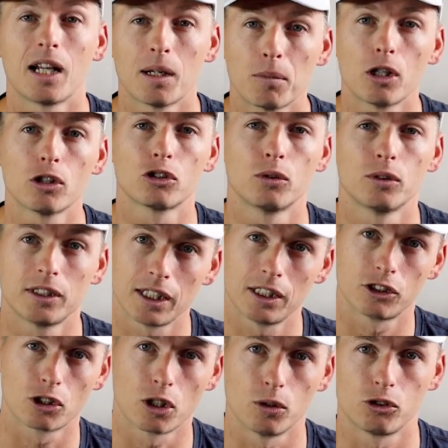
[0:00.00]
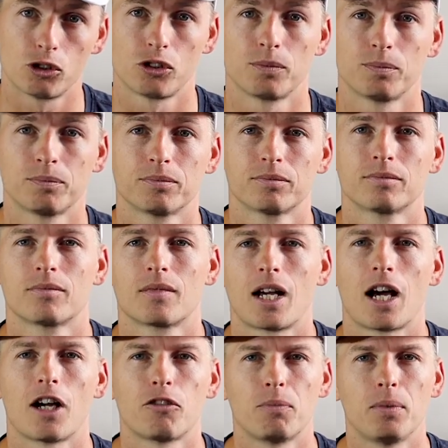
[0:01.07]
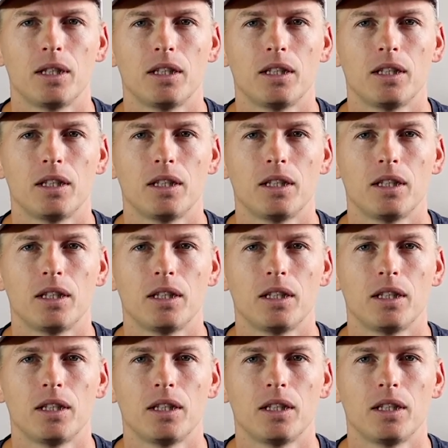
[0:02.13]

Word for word: and I'm also a tennis coach. I've